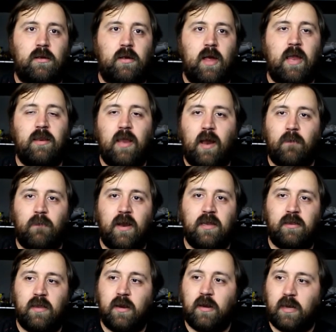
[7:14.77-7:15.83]
And that right
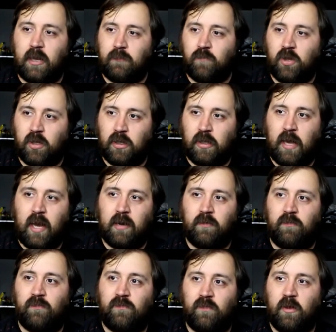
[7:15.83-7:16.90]
there gave me a lot
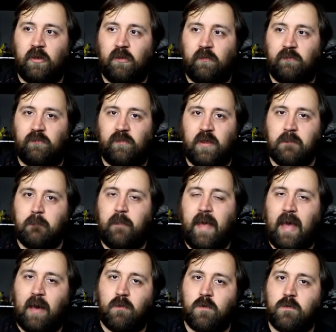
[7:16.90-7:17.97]
of of
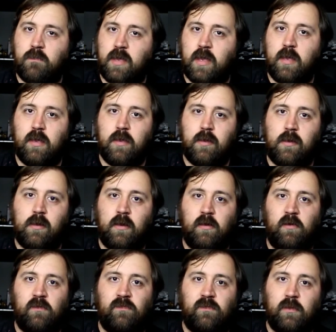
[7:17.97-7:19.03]
empowerment
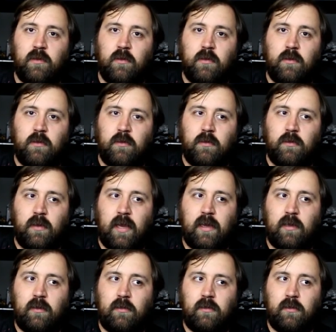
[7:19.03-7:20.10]
of
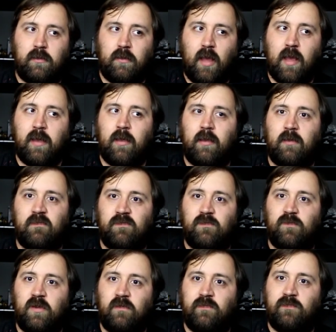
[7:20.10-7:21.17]
like dang, if
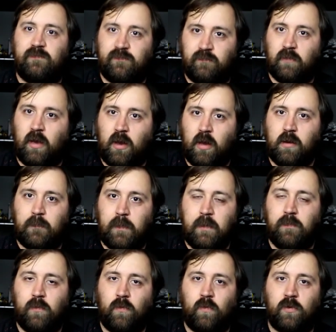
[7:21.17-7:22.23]
if hundred
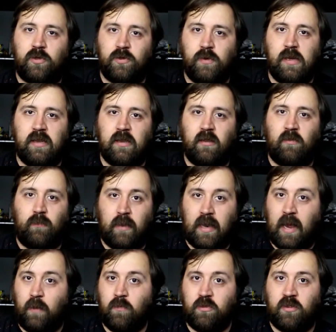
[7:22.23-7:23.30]
people were doing this while
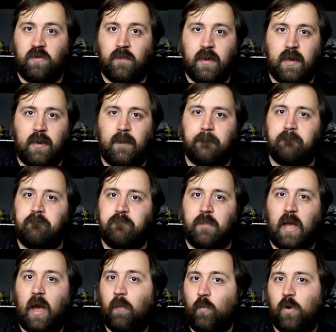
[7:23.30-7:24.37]
I was doing it,
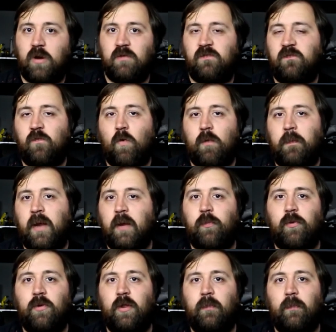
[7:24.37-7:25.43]
I'm one of four
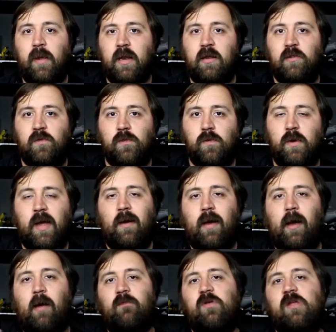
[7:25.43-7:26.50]
people that made it through. Now,
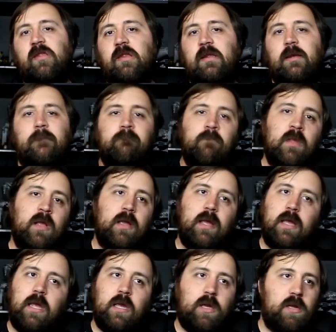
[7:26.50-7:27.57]
obviously,
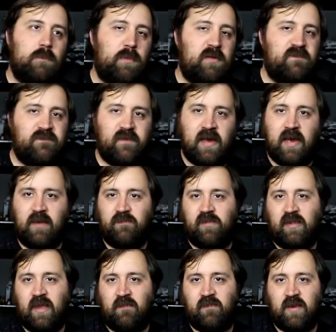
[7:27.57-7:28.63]
it could be five,
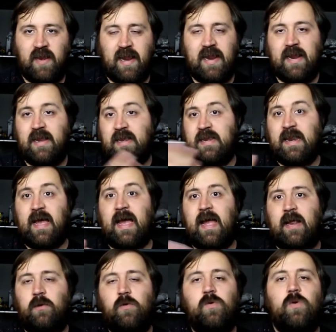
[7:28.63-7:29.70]
seven, eight,
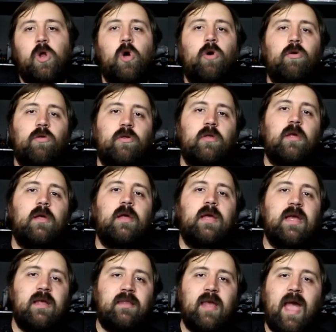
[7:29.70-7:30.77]
nine. Who knows?
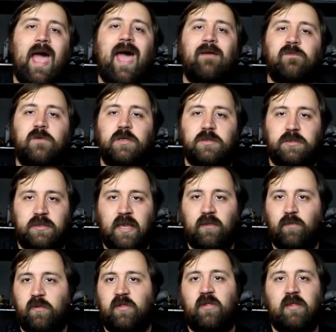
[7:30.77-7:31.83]
It's average. That's
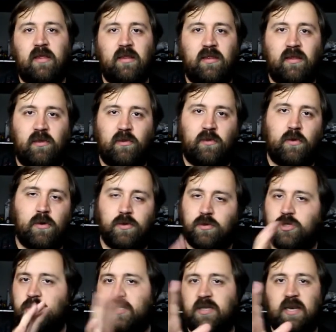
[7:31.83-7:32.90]
what statistics are. They're
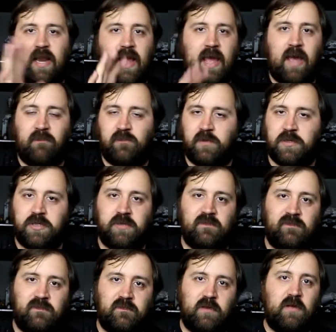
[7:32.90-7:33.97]
just an average
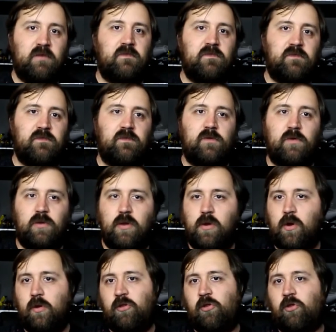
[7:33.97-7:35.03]
of of
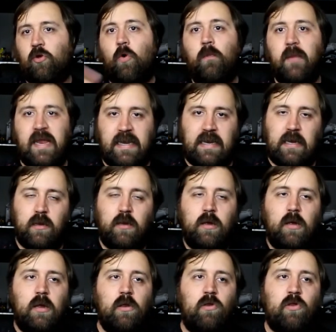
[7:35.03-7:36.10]
so many.
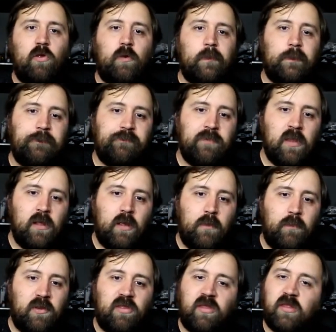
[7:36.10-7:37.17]
So,
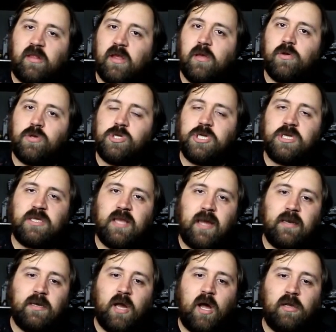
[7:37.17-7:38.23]
but still, just
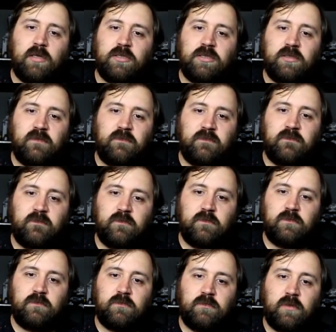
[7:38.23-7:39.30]
that knowledge of
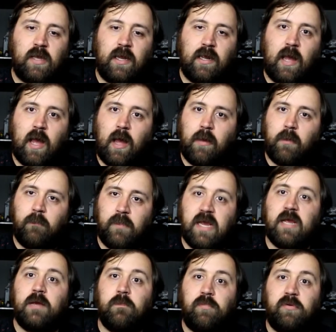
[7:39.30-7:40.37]
like uh,
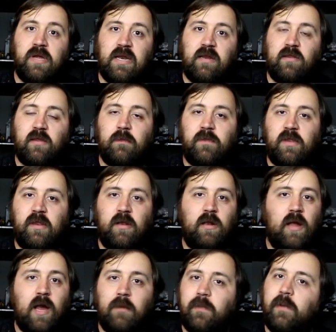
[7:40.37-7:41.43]
me completing something that a
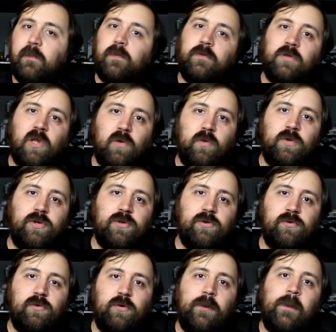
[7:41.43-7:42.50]
lot of people don't do